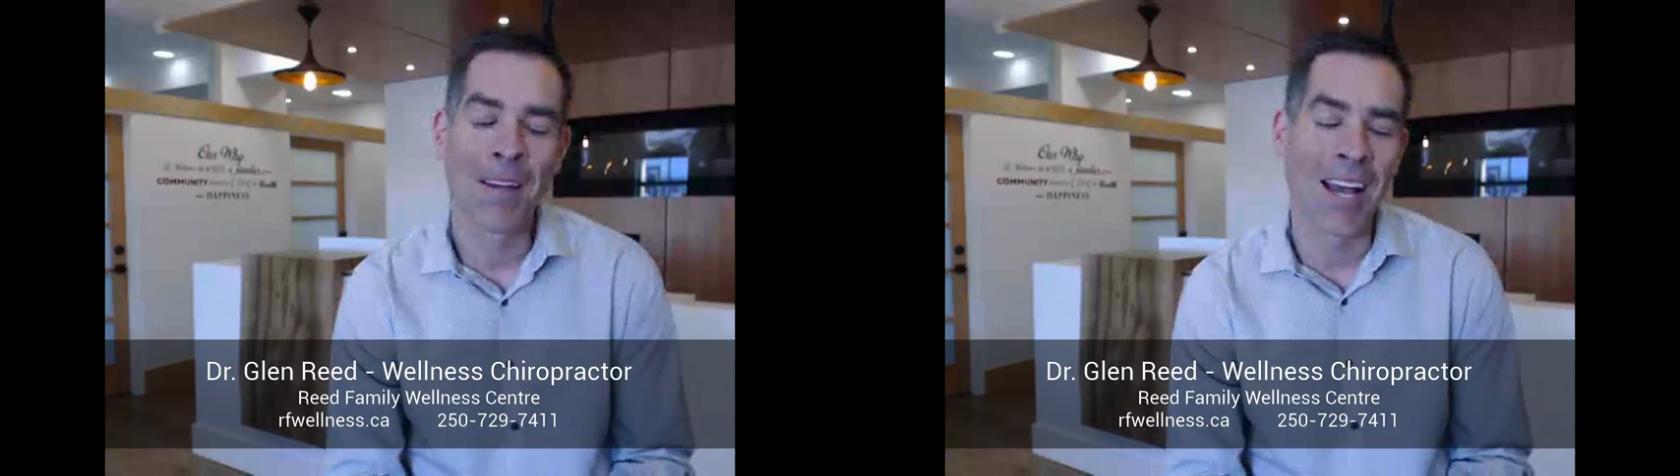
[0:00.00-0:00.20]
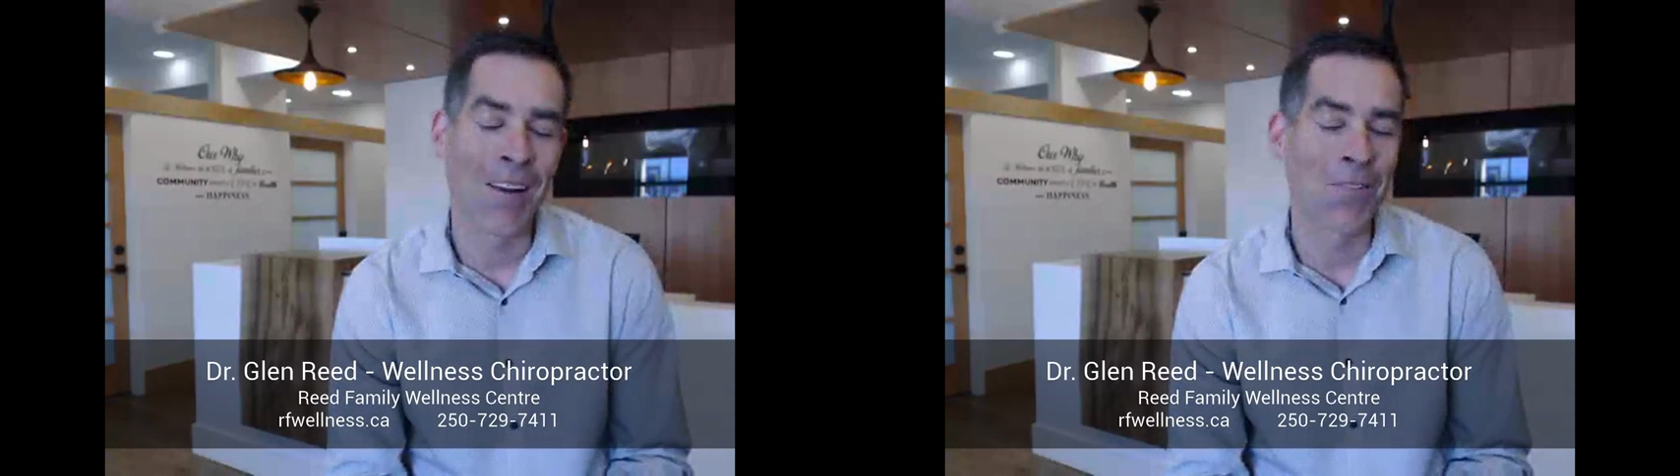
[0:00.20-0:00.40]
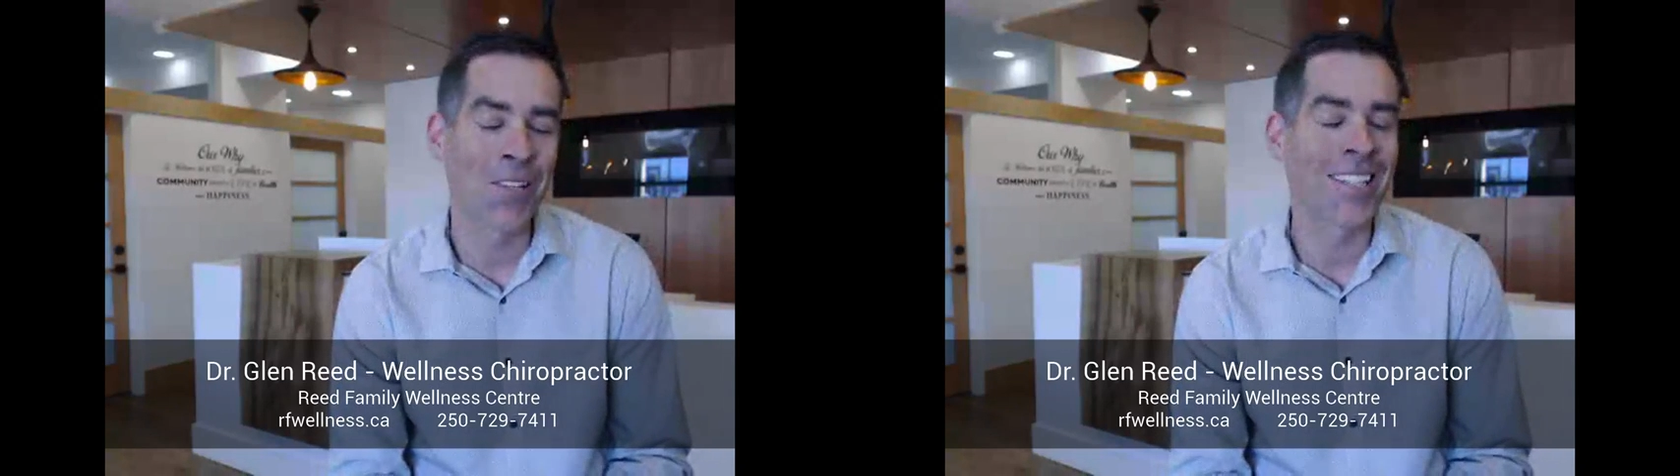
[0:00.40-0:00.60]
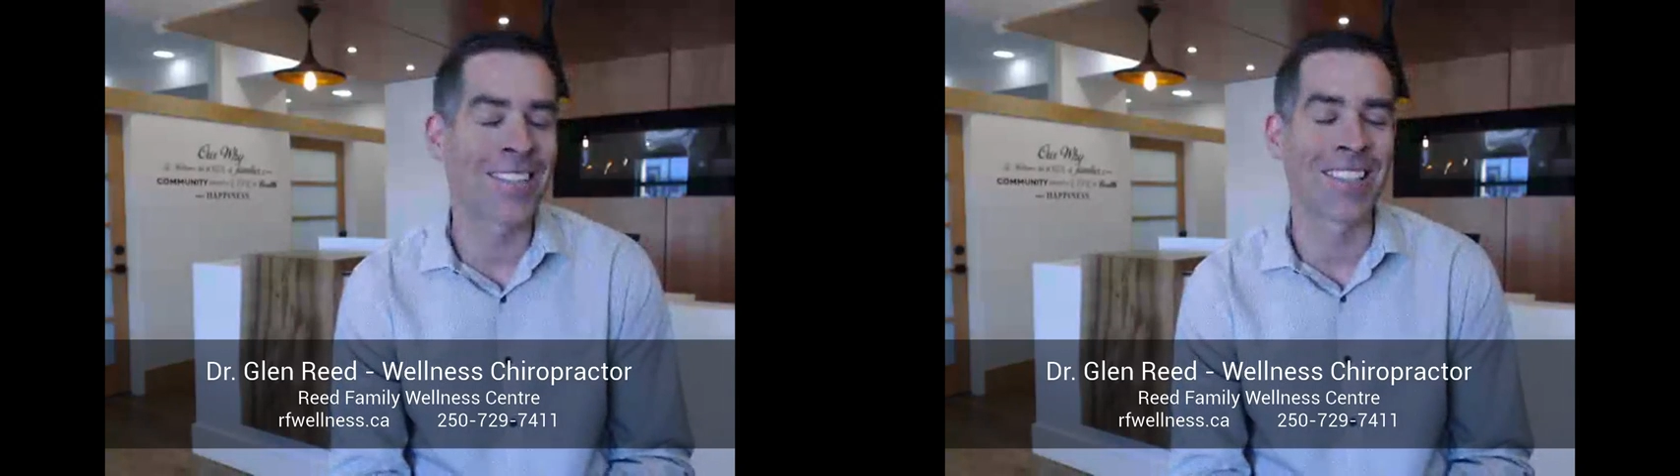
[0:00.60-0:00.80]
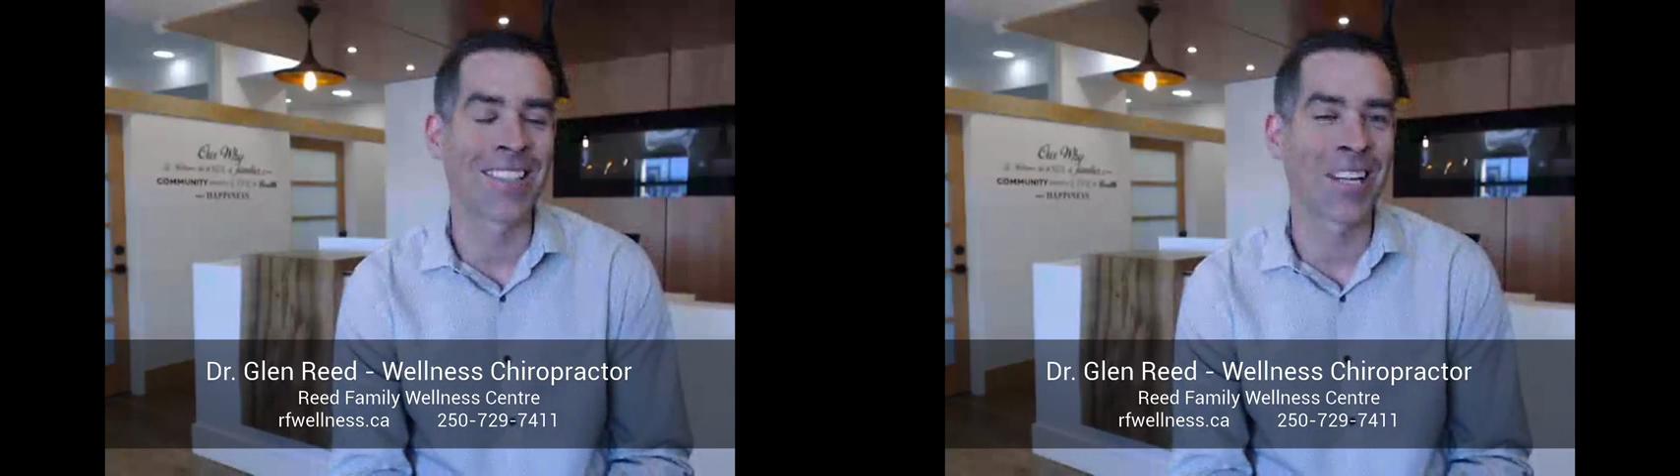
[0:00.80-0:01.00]
It really is
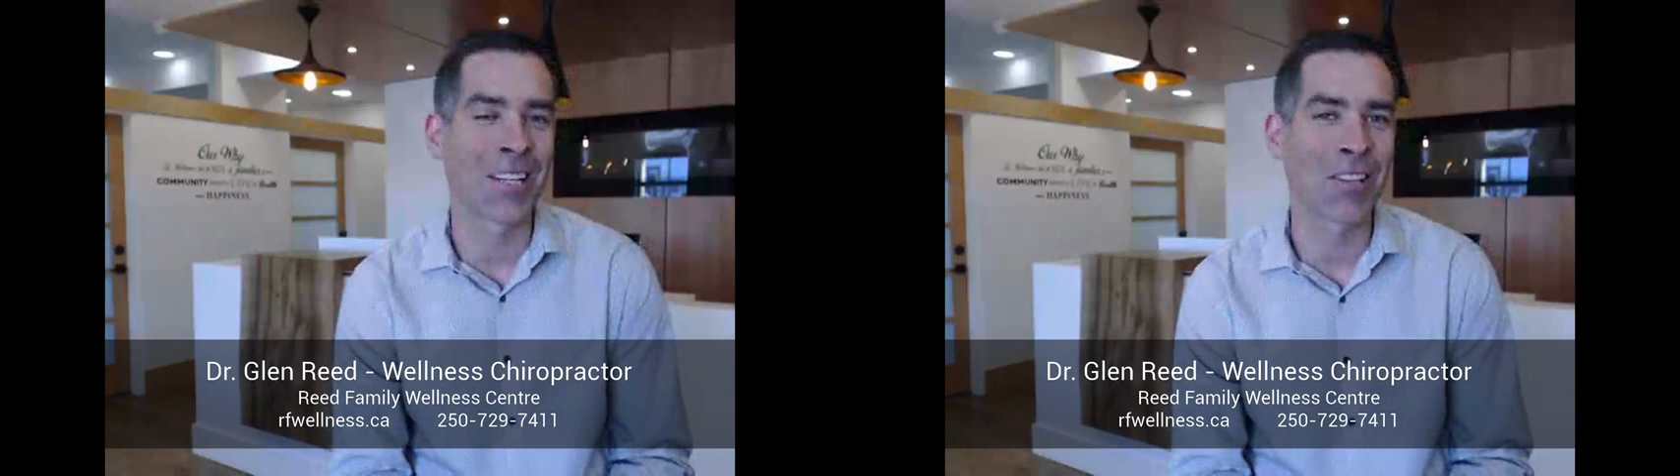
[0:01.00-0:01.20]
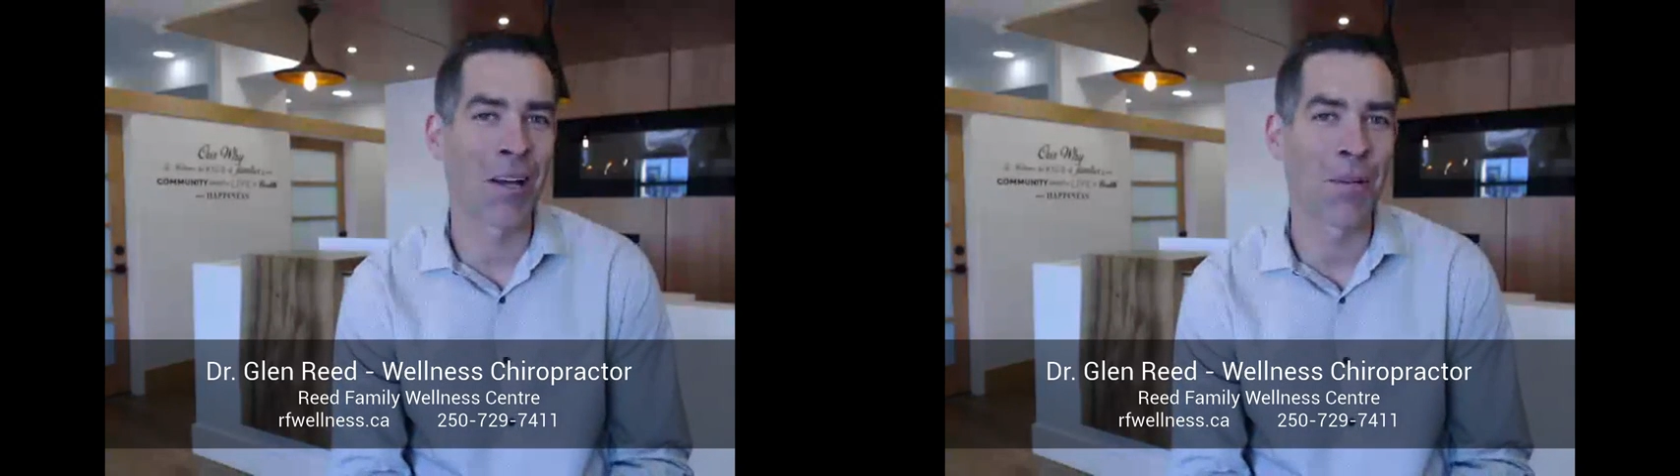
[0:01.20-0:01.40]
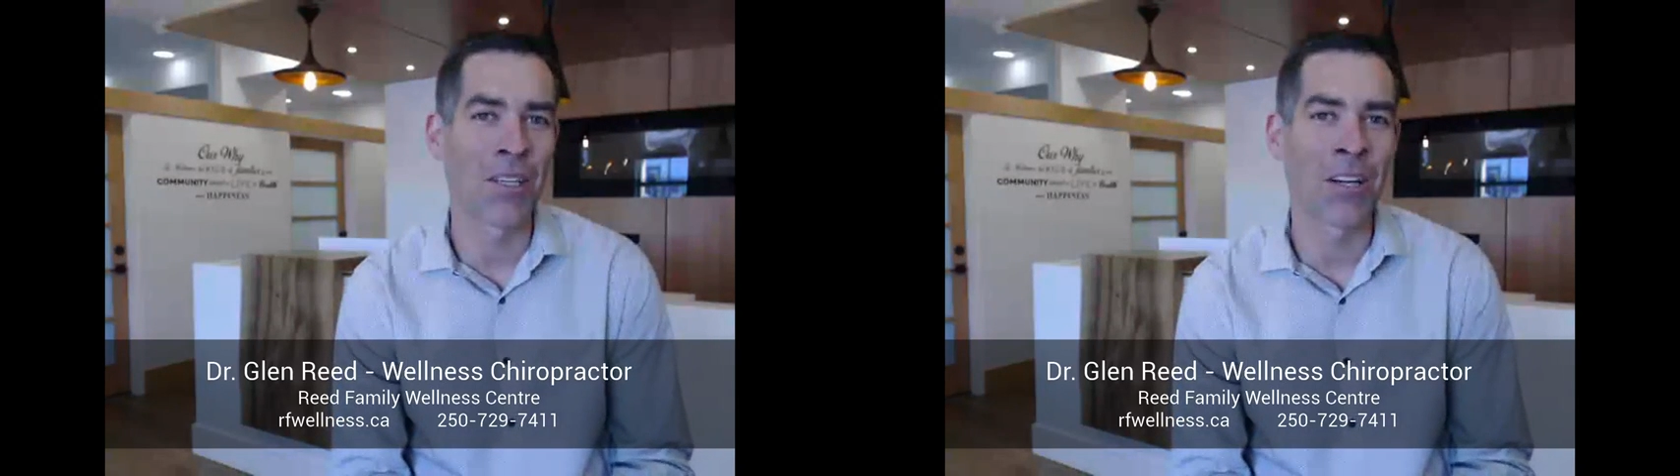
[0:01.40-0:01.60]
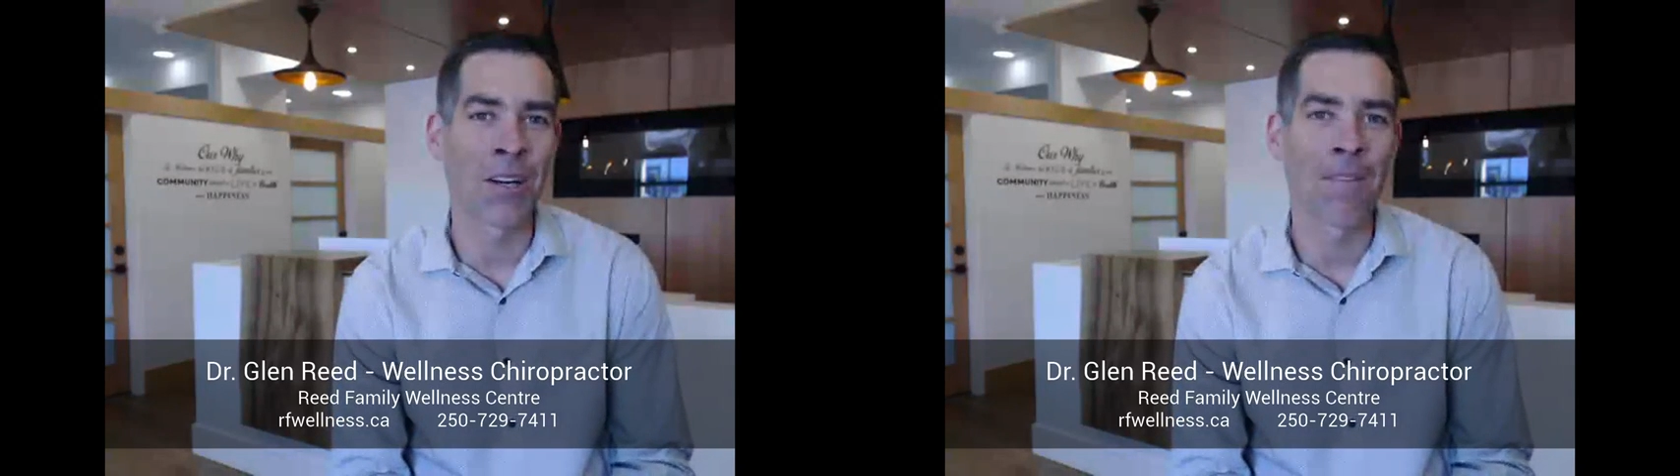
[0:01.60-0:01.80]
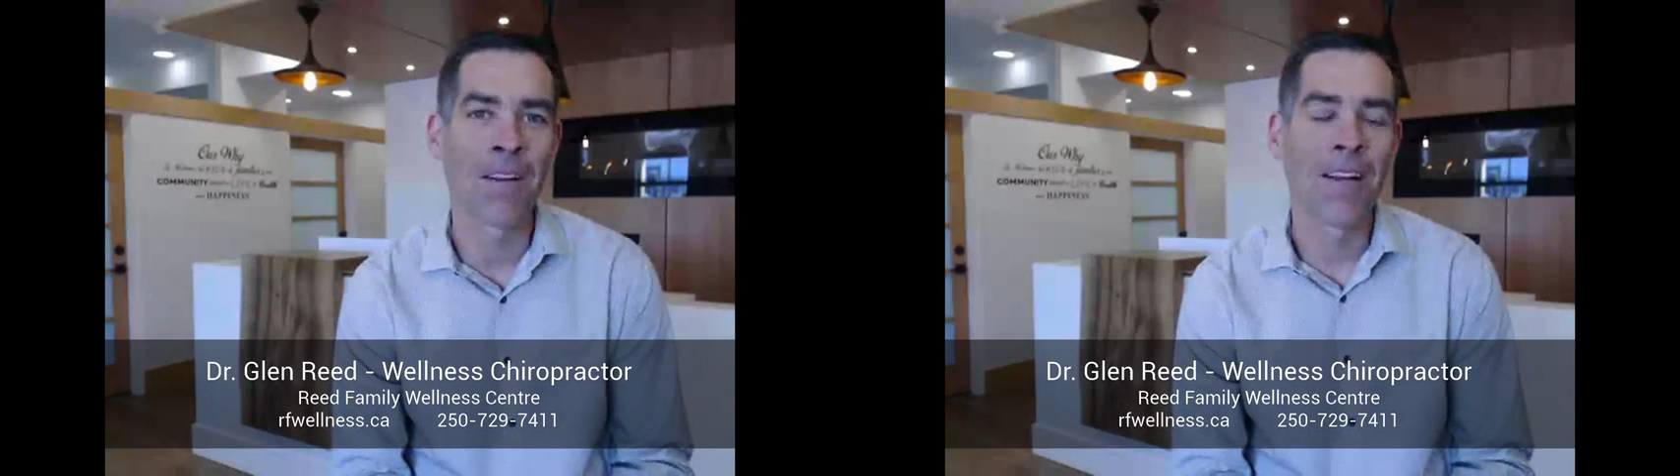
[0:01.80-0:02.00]
an exciting time of
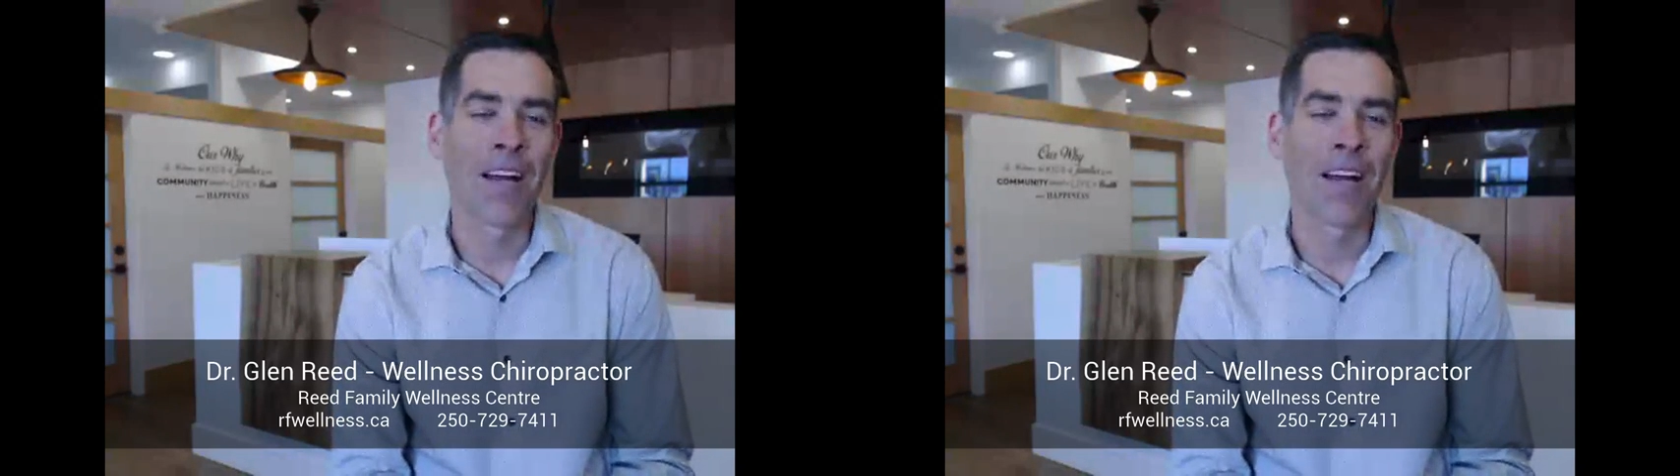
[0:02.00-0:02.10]
year.